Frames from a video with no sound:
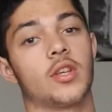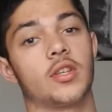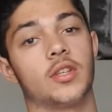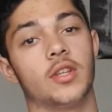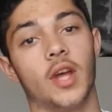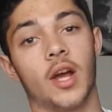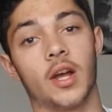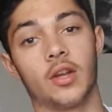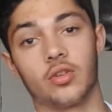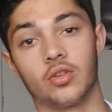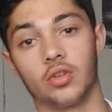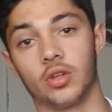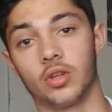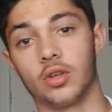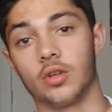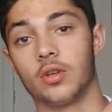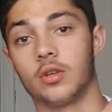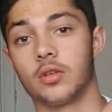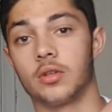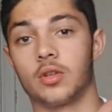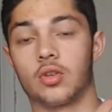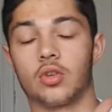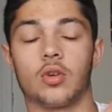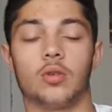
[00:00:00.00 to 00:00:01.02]
it actually hurts
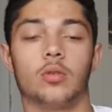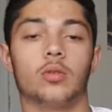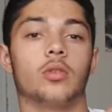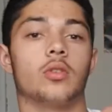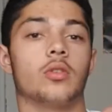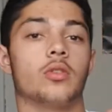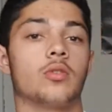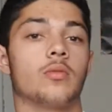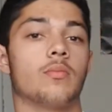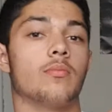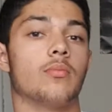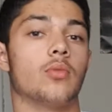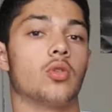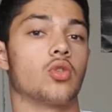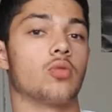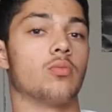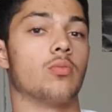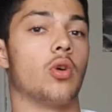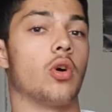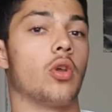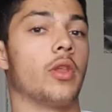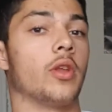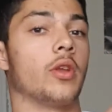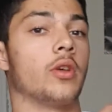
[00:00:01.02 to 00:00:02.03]
the shoulders much
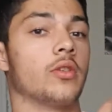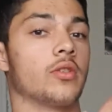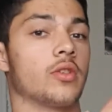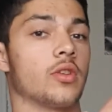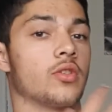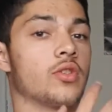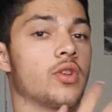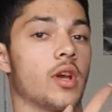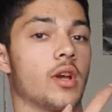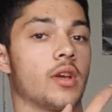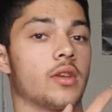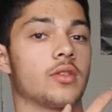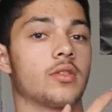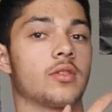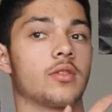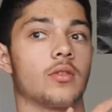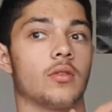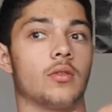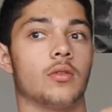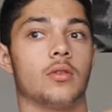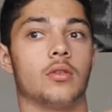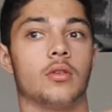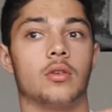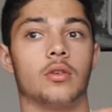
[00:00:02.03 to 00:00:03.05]
more than it hurts the chest,
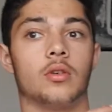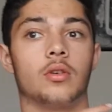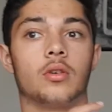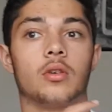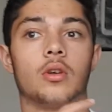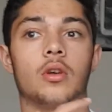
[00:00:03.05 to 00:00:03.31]
or